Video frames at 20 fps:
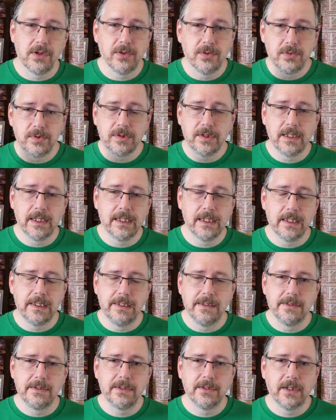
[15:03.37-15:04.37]

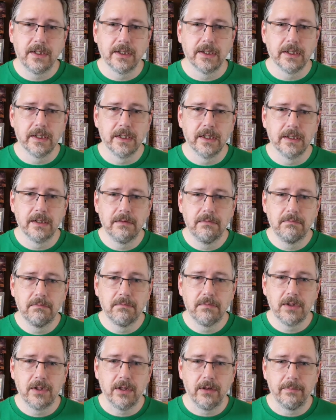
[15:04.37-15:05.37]
lines are
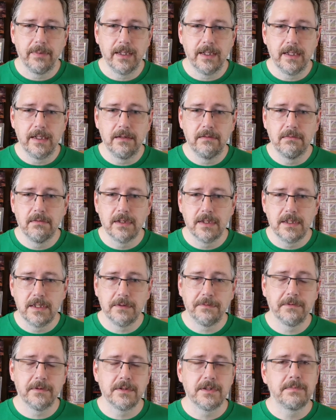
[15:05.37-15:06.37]
going to be the
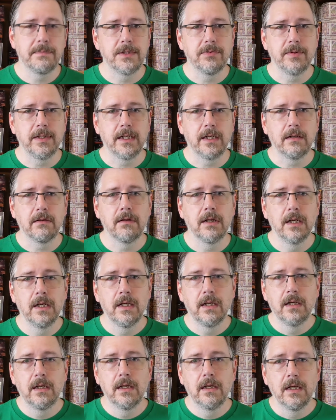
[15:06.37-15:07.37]
difference between
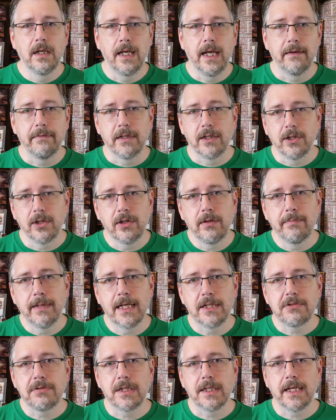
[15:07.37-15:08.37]
having a good
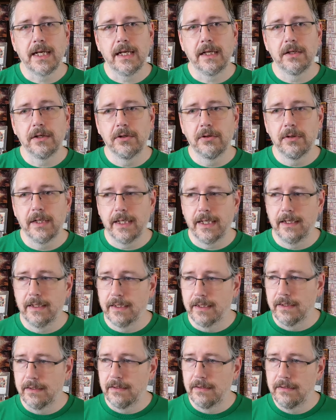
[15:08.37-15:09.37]
match with Kano
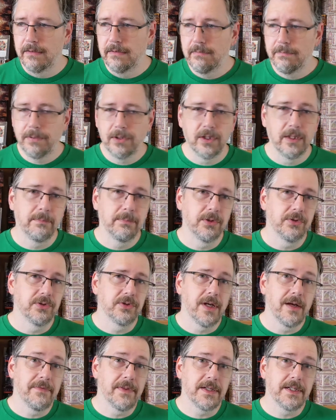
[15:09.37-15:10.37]
and pulling blues
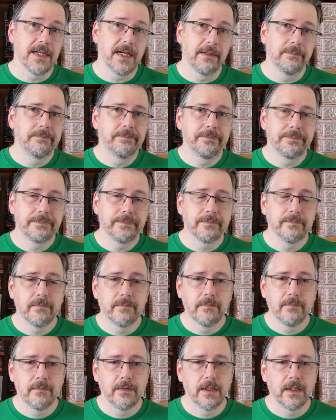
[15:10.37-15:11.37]
off the top.
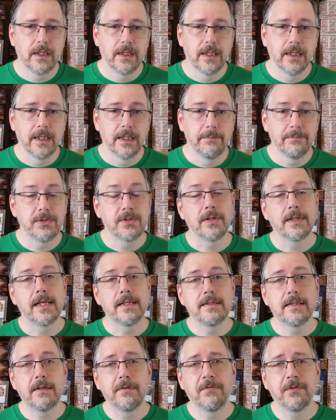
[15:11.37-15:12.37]
So that's
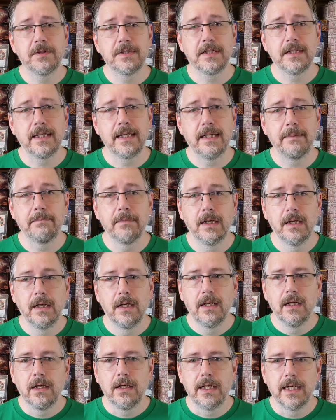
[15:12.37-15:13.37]
it for today.
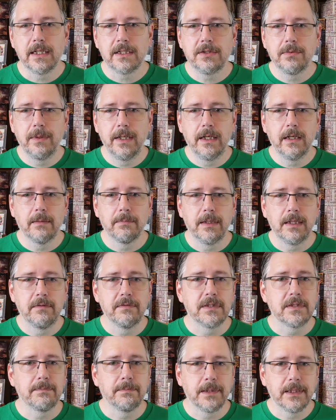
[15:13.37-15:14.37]
Next week, I believe, is
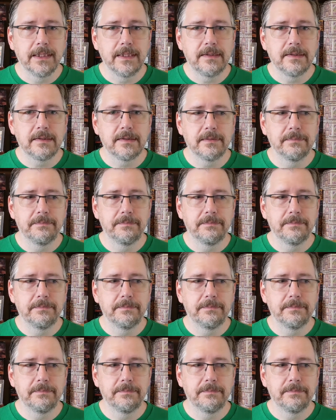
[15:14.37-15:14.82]
Blitz.